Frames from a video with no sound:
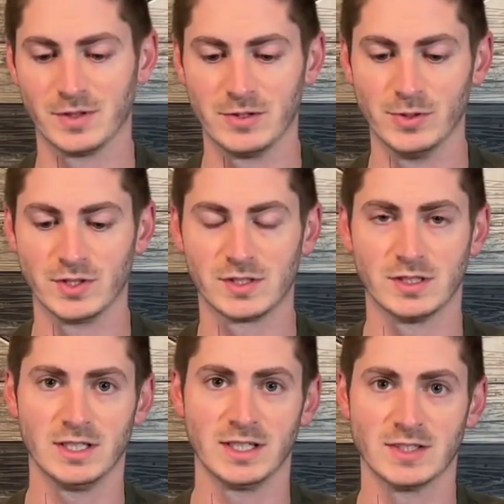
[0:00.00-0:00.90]
It was
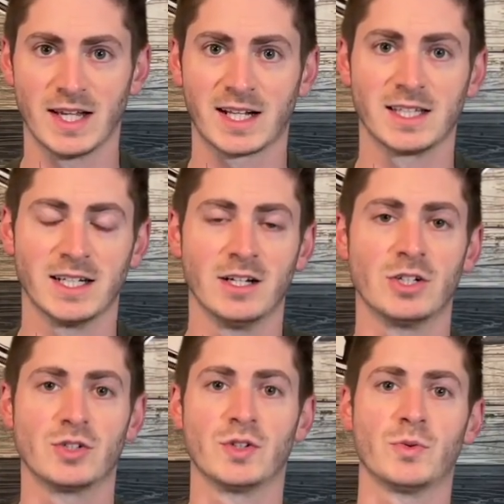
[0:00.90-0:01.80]
exactly at
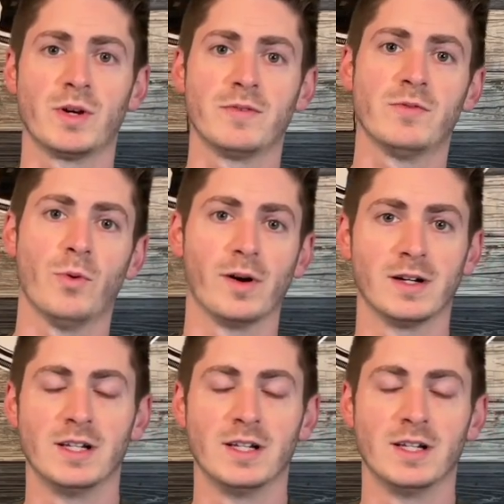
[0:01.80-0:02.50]
124.